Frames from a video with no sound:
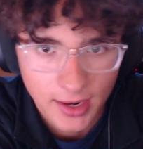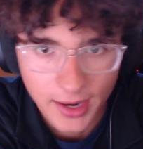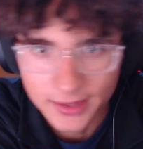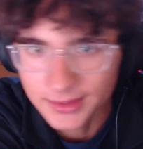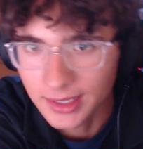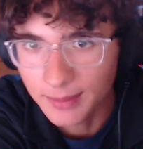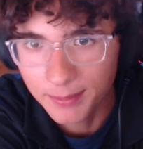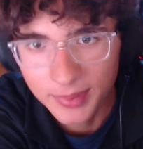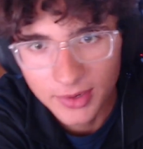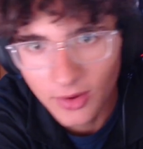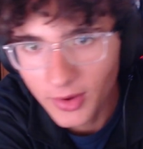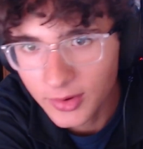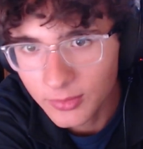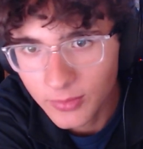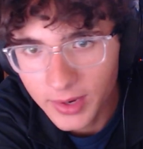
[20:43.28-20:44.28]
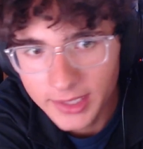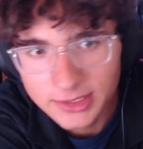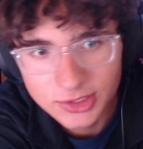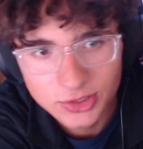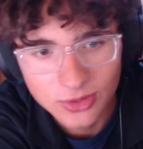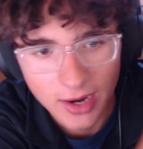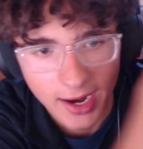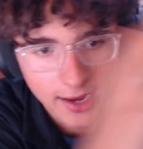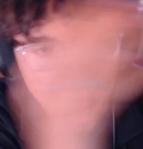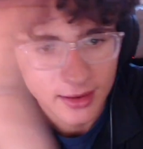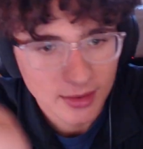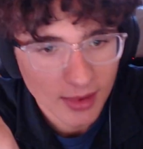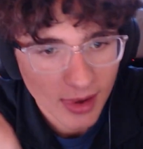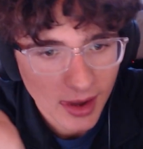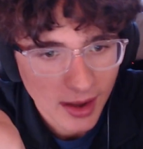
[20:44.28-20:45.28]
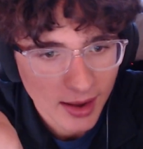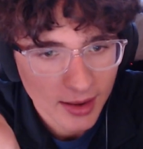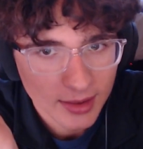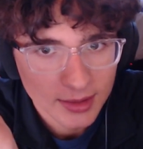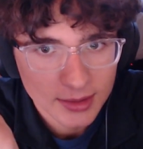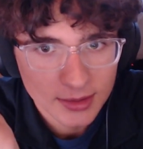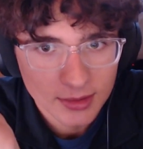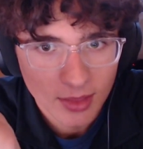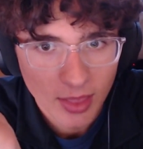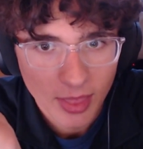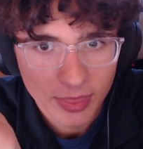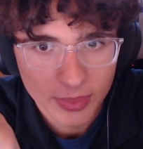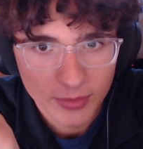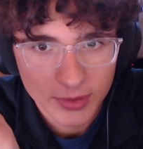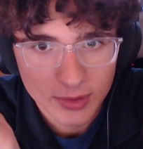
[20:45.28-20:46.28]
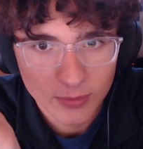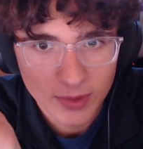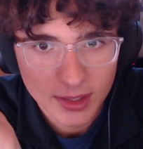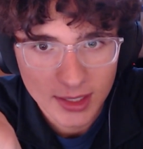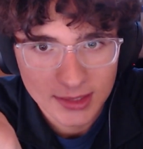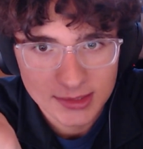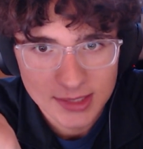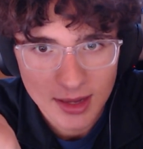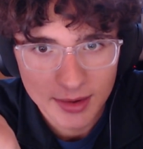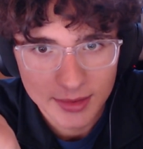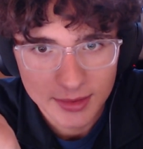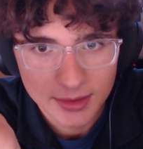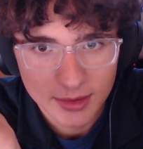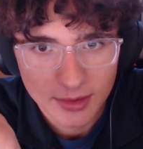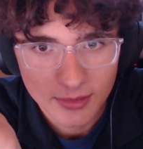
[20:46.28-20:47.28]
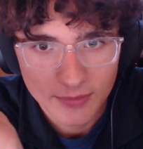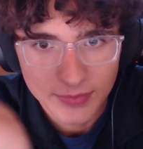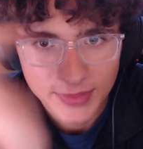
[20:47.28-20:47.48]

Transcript: And then be on a racetrack thirty weekends out of the year.